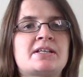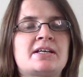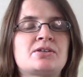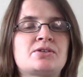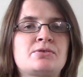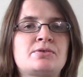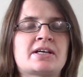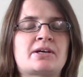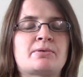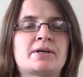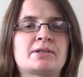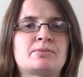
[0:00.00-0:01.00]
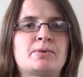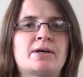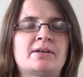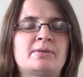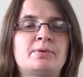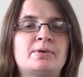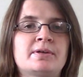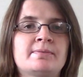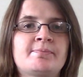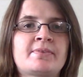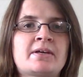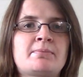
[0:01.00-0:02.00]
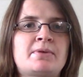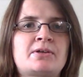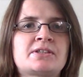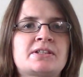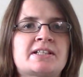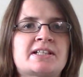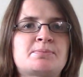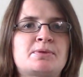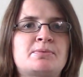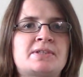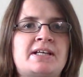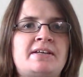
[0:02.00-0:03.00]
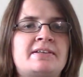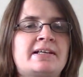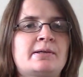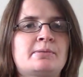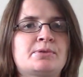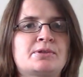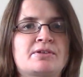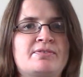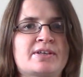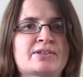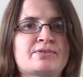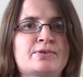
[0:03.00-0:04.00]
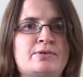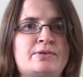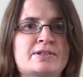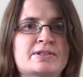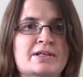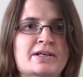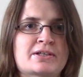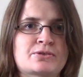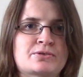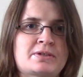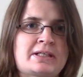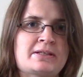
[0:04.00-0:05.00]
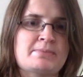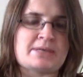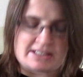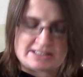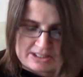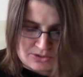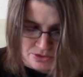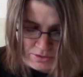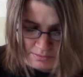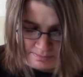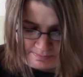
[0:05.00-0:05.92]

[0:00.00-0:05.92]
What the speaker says: here do take quite a while, but because his last book was Eat the Little Book of Fast Food, there's like a sort of little mini section